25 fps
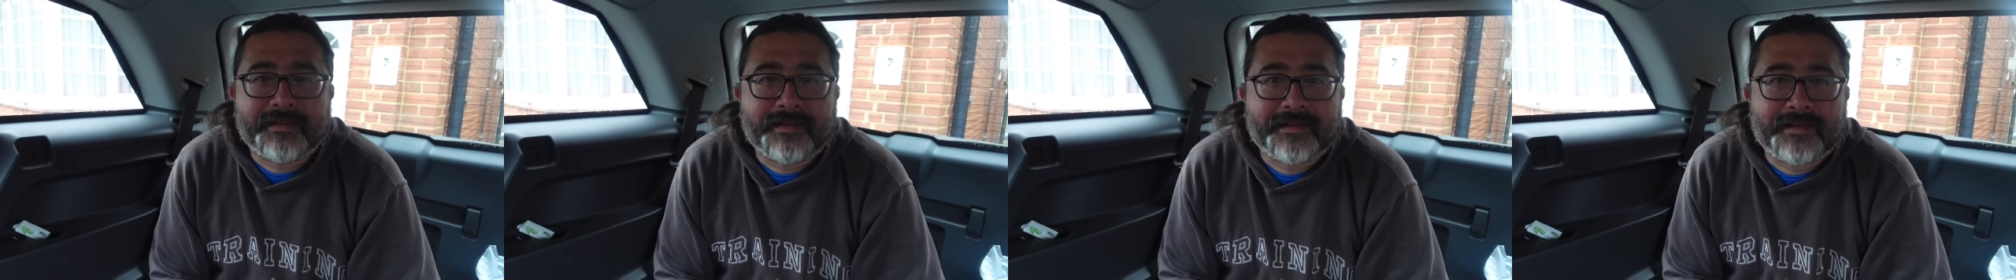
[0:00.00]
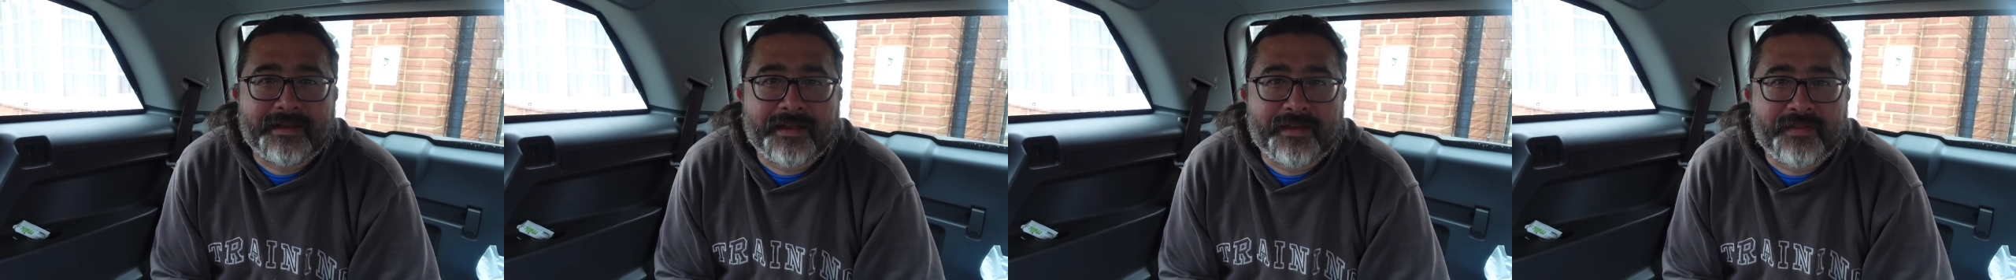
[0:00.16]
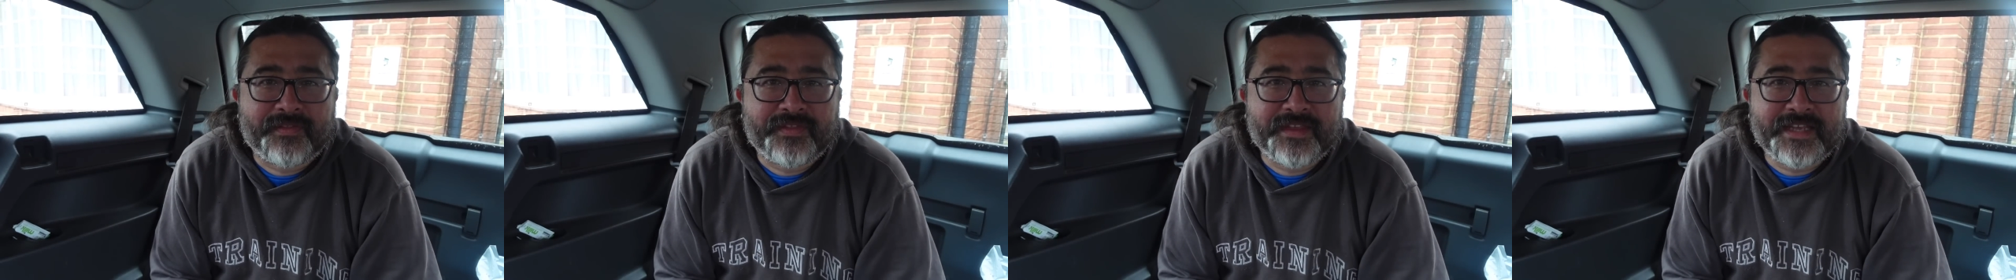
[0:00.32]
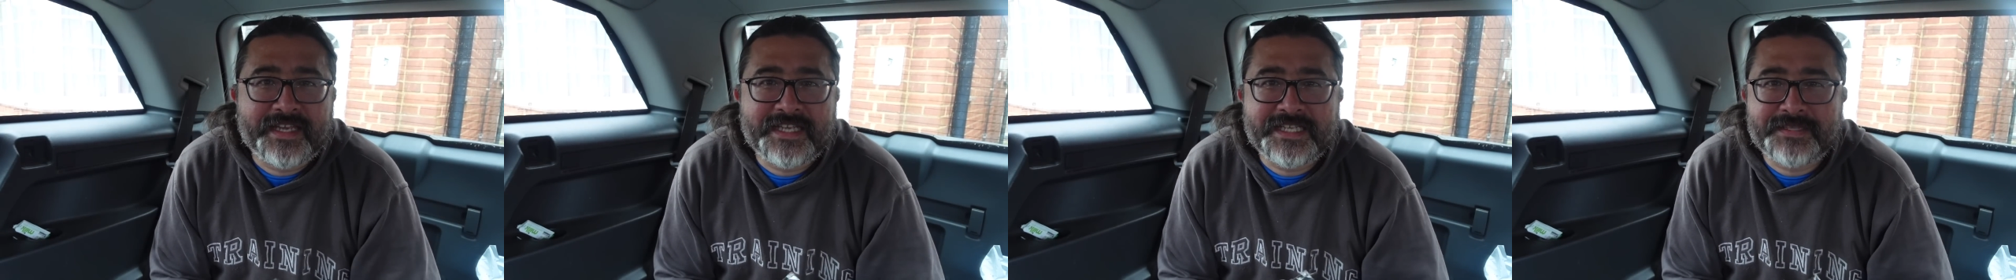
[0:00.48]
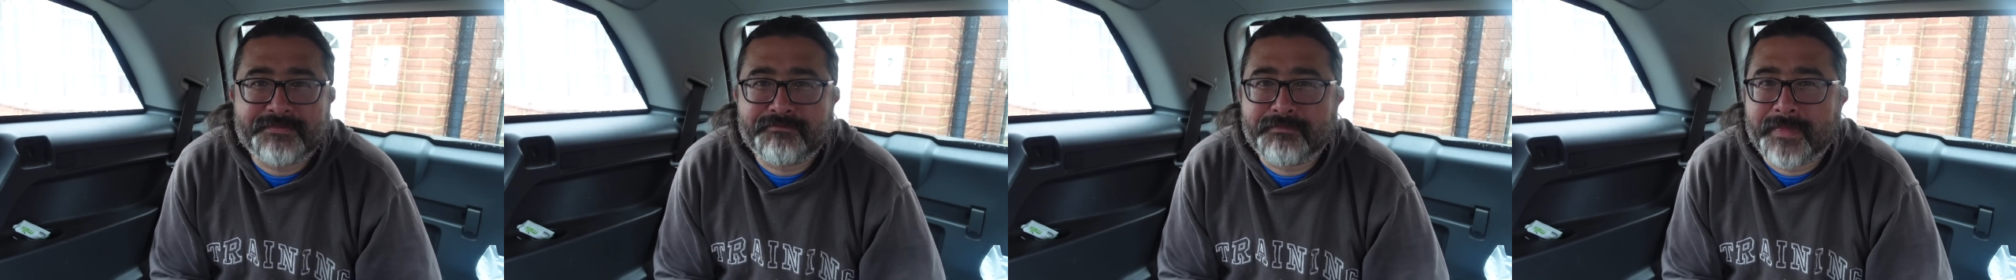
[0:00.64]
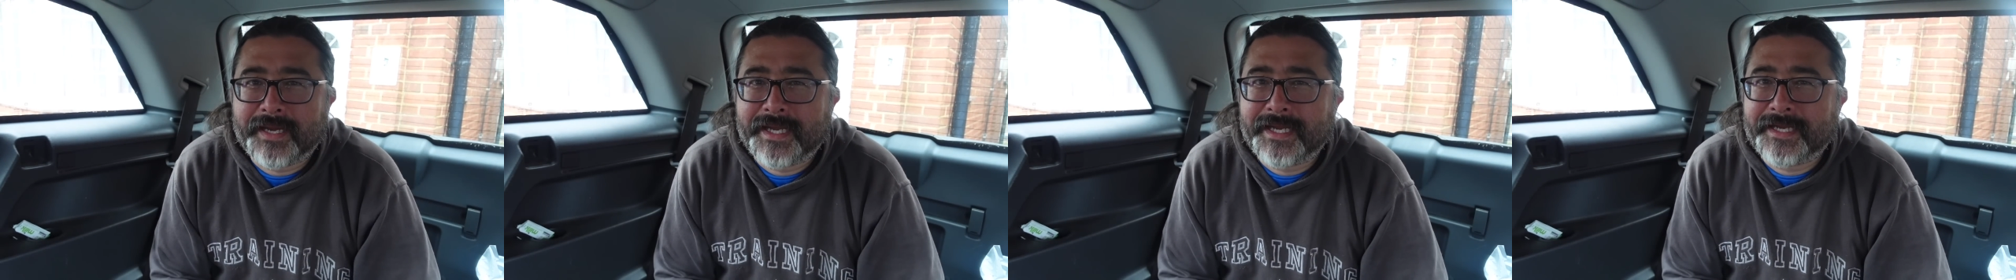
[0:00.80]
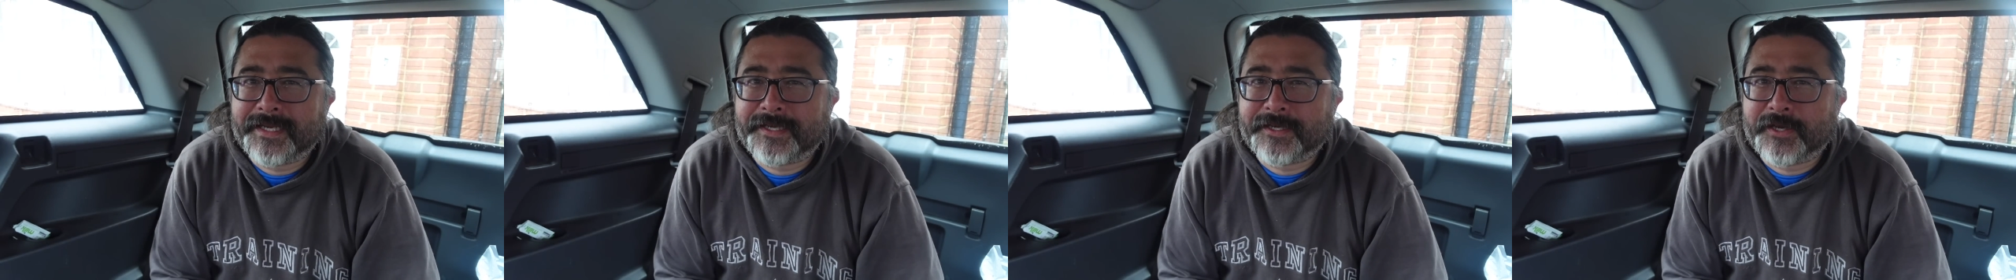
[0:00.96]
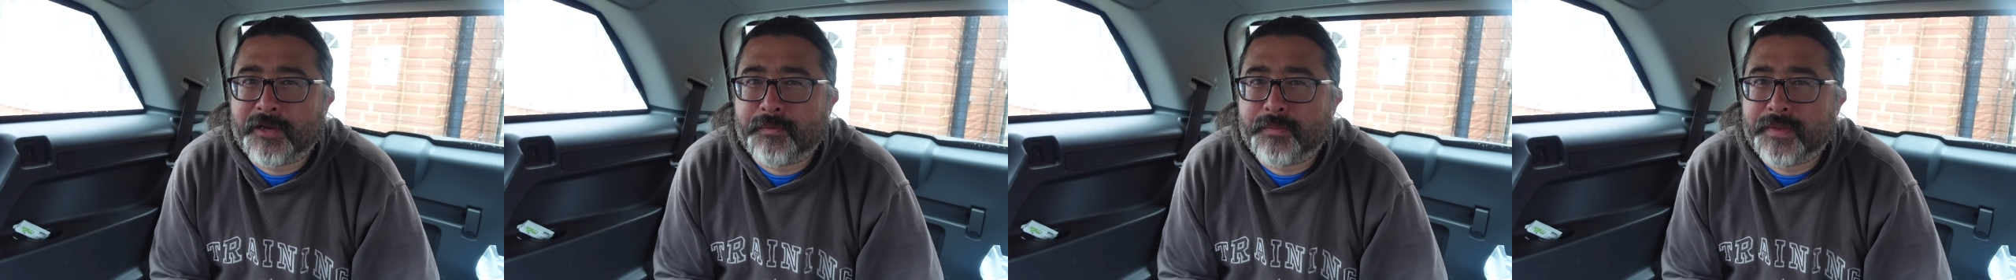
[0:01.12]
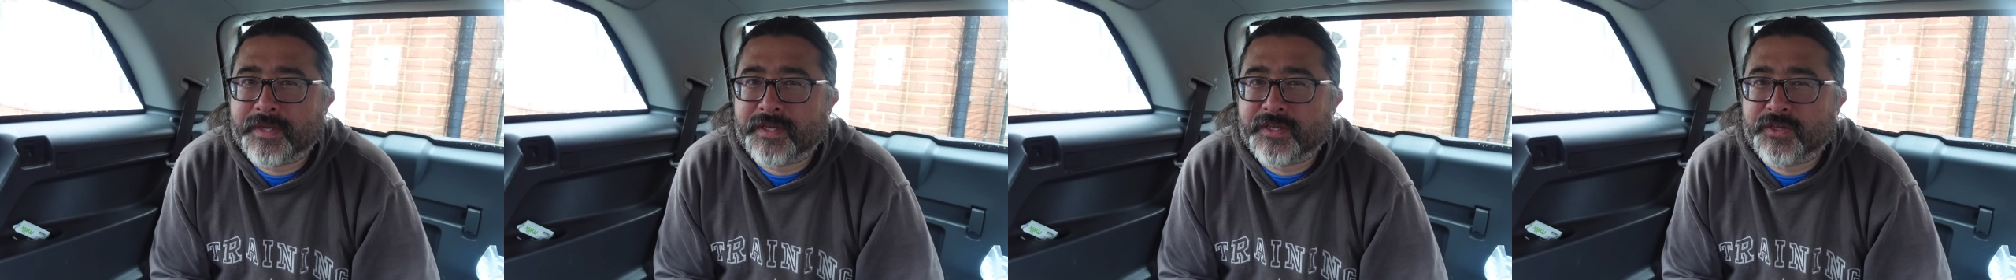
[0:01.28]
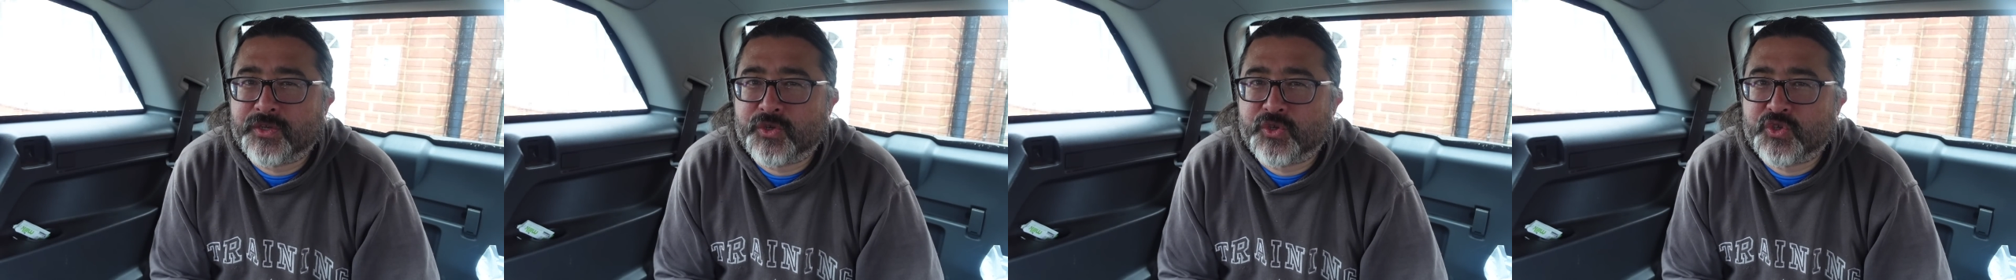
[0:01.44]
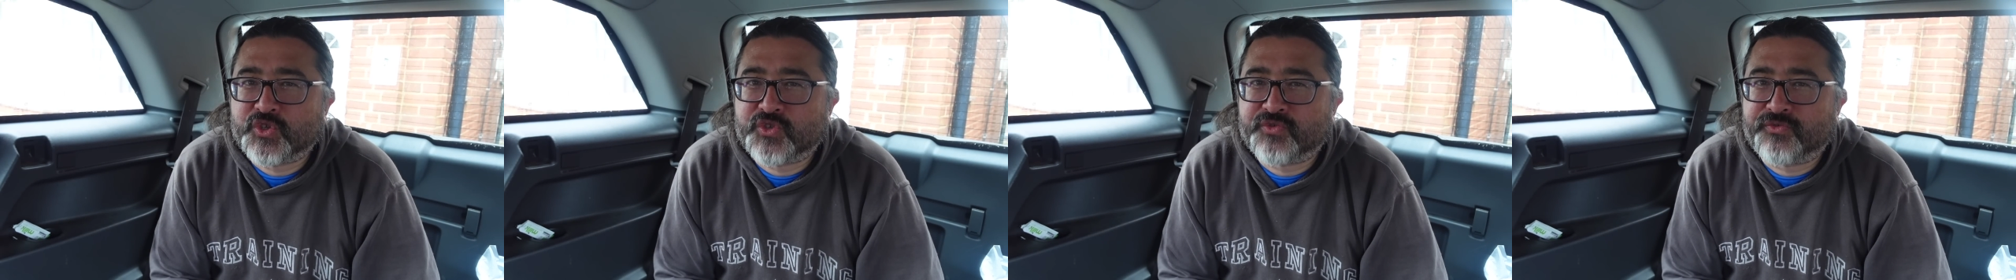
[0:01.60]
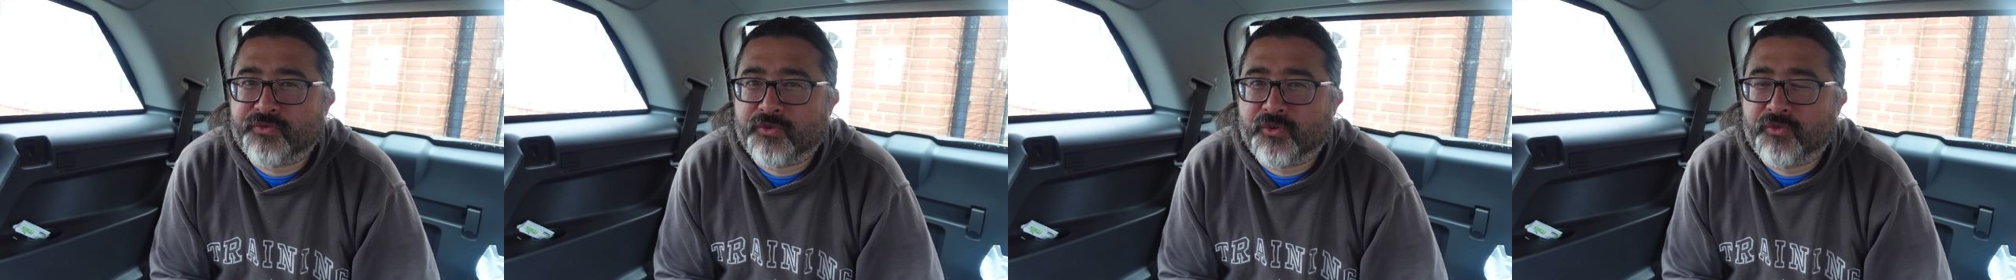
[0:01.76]
Now these may come in
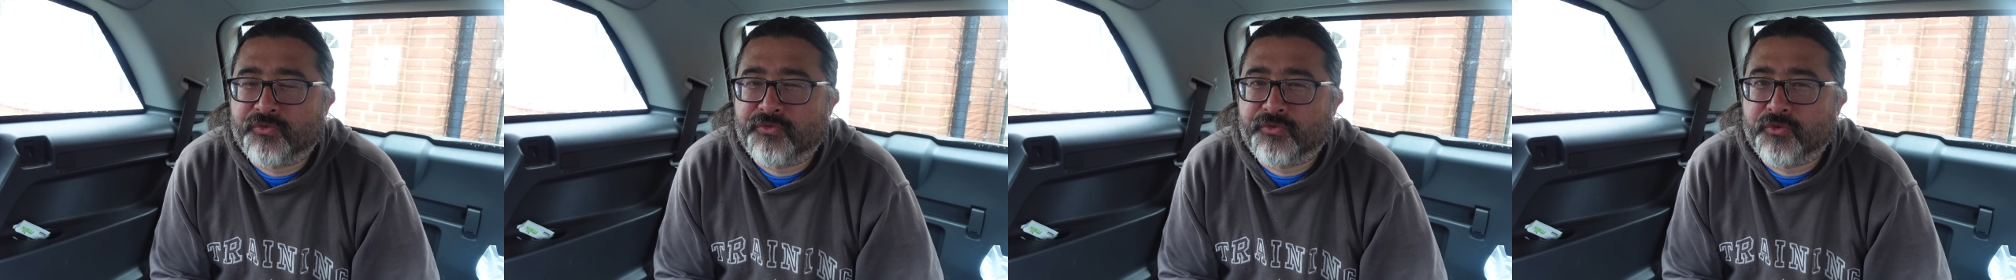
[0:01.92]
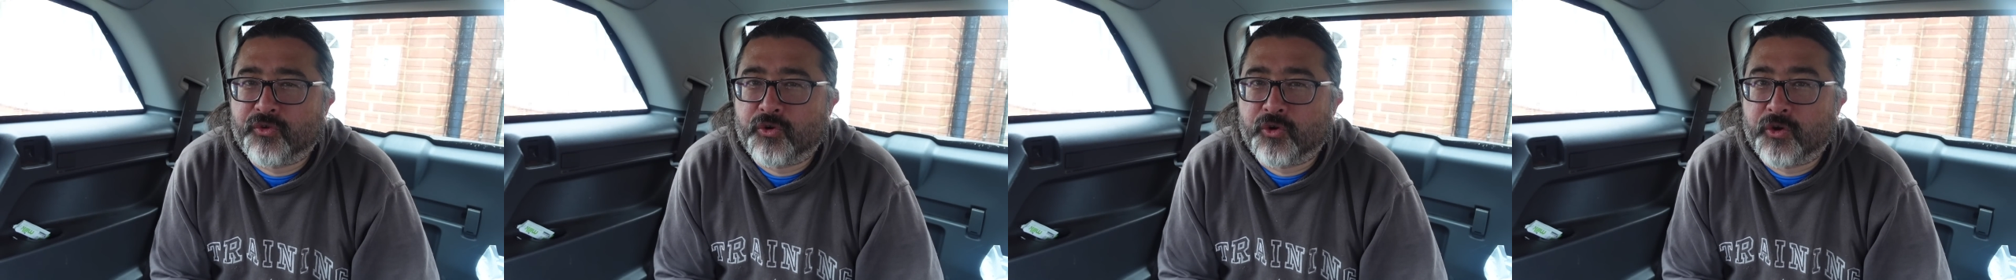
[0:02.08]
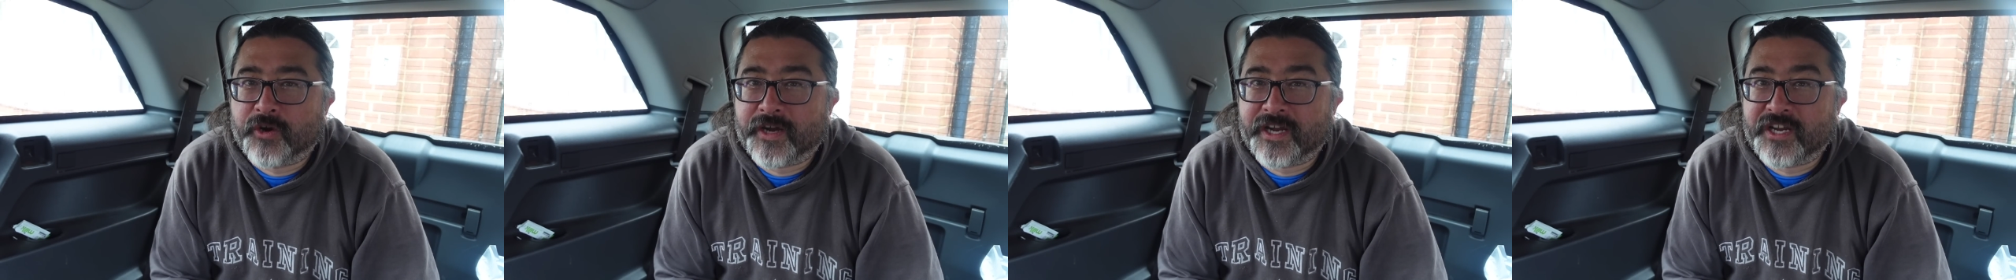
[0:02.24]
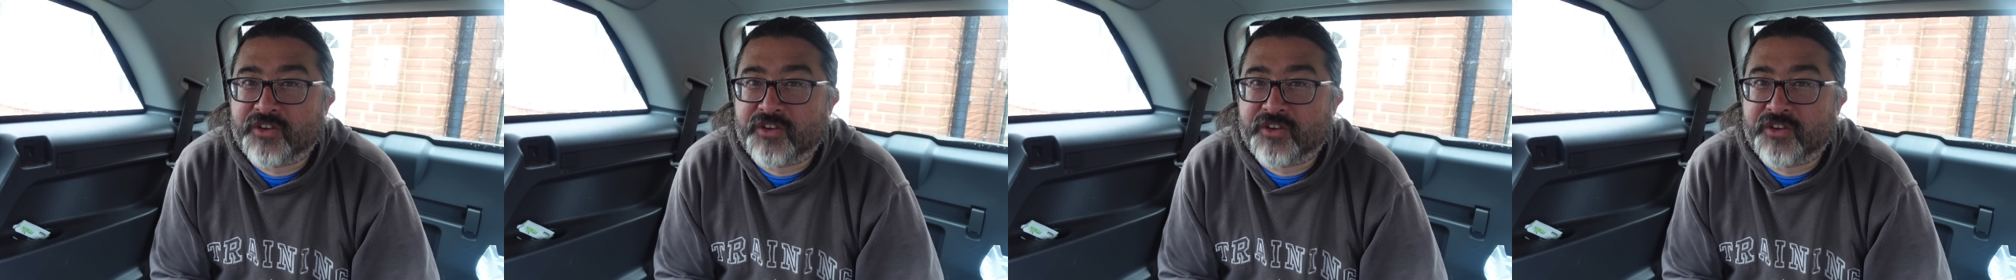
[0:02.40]
useful for